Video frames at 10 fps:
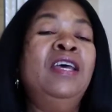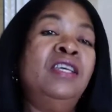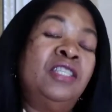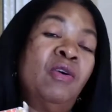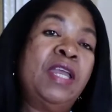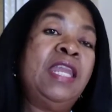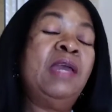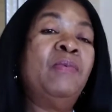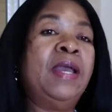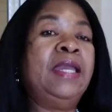So
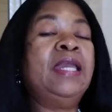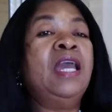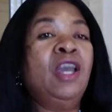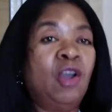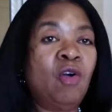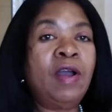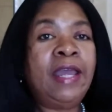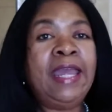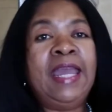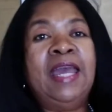anyway, go
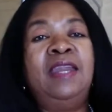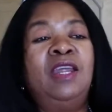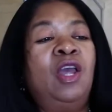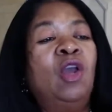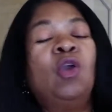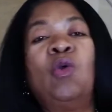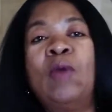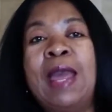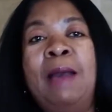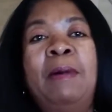ahead,
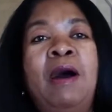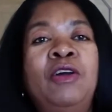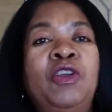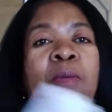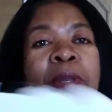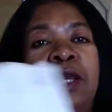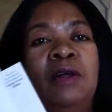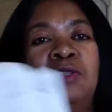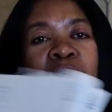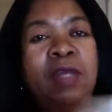grab all your
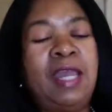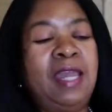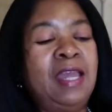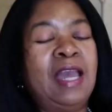bills, okay?